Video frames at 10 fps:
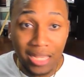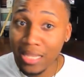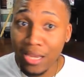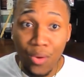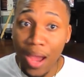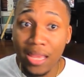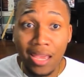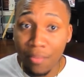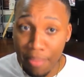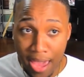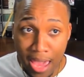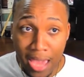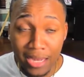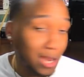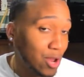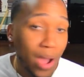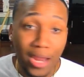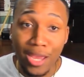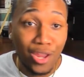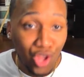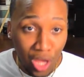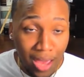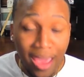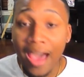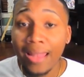because they know how to get a bag, they know how to get a check.